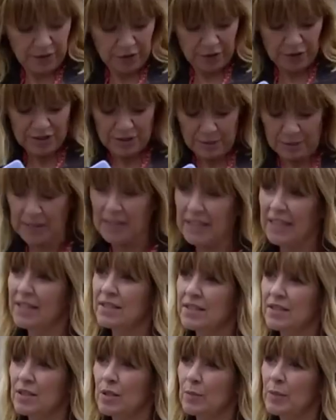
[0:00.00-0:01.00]
I've got some of the kids'
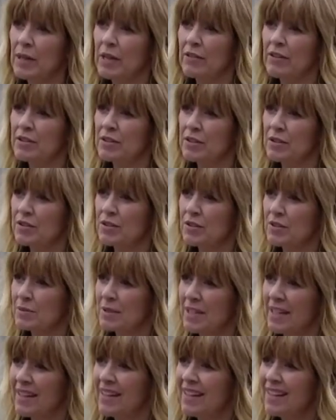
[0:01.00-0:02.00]
superheroes' costumes
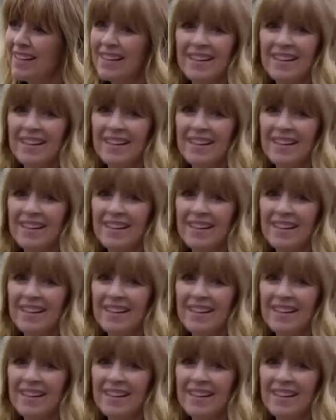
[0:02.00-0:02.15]
here.